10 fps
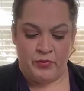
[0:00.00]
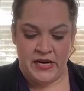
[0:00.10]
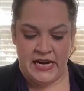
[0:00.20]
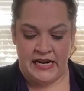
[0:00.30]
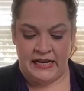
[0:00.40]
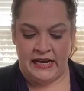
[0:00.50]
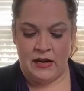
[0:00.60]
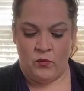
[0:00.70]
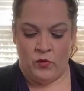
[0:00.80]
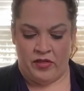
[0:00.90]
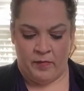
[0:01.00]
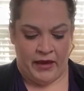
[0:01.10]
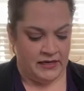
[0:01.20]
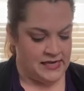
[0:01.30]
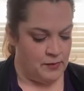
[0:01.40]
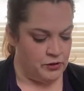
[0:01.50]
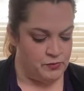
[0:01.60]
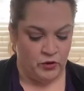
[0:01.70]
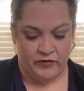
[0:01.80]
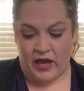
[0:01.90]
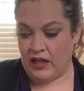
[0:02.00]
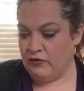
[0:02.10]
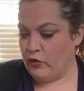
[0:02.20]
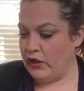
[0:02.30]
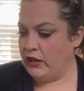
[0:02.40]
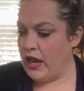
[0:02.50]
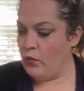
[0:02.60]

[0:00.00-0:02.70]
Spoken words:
preheated it with about a tablespoon of olive oil,